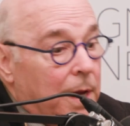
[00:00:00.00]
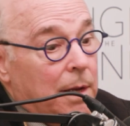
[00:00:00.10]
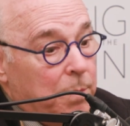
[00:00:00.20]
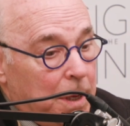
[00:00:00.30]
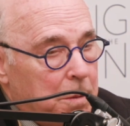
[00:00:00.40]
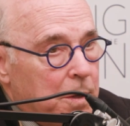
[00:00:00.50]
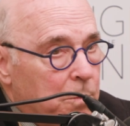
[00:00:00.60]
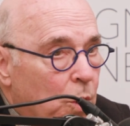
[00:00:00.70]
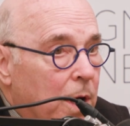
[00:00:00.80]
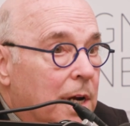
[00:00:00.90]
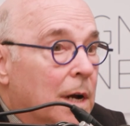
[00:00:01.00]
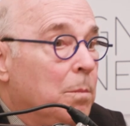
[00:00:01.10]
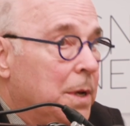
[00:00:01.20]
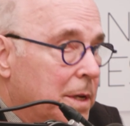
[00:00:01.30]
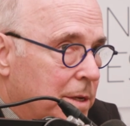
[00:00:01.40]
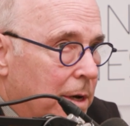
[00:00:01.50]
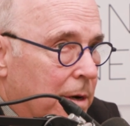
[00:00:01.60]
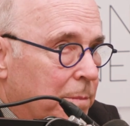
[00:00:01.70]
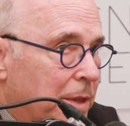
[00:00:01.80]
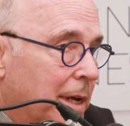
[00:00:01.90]
and people that brought companies
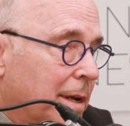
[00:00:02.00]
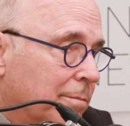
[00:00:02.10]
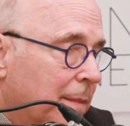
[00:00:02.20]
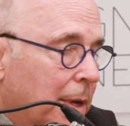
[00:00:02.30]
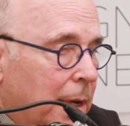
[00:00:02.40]
here. I'm thinking